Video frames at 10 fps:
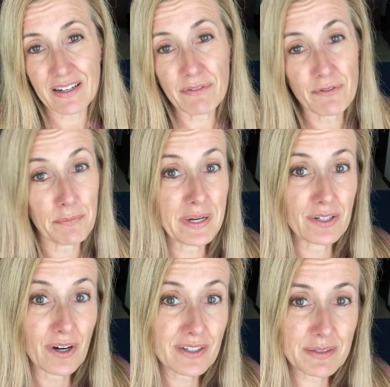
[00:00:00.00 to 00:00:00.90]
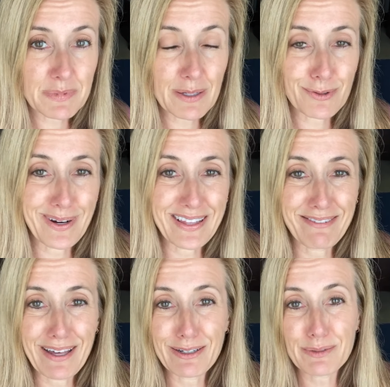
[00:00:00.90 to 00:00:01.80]
even for my dogs sometimes when I leave
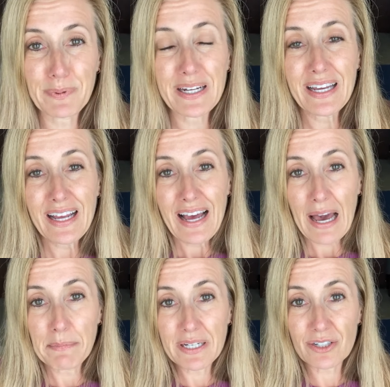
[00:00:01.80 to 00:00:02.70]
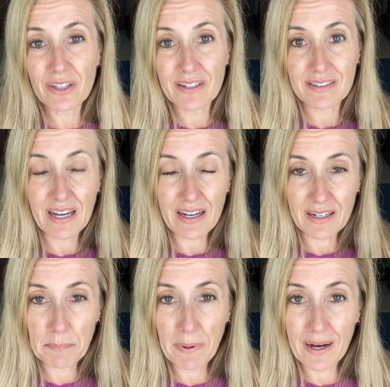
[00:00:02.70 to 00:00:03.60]
the house, but I make sure that it's
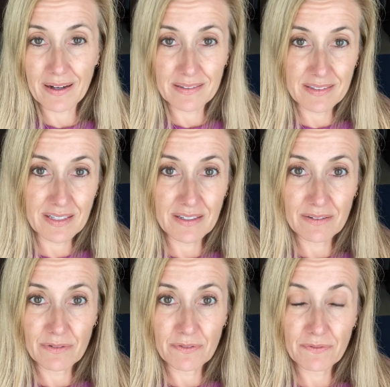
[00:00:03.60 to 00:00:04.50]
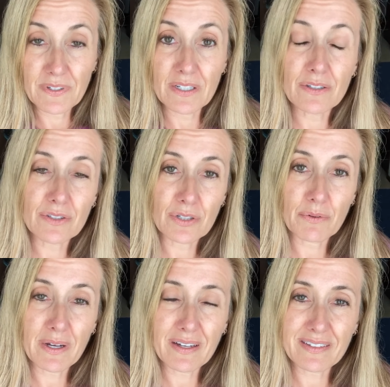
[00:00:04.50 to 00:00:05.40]
got a positive feel to
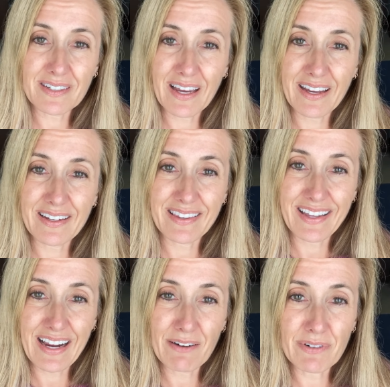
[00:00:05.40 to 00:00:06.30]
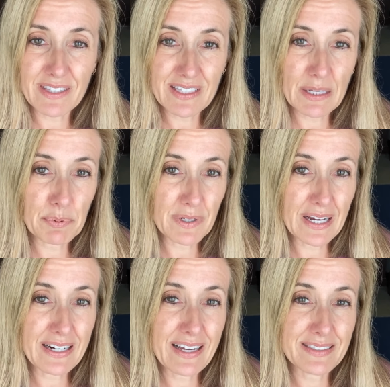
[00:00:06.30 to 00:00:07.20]
it, and that everything they put
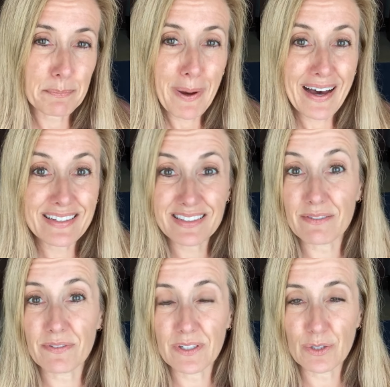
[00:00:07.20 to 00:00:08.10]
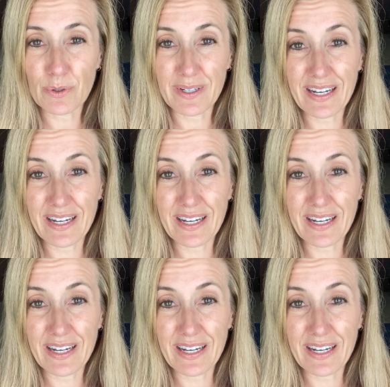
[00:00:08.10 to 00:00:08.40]
on has a positive feel to it.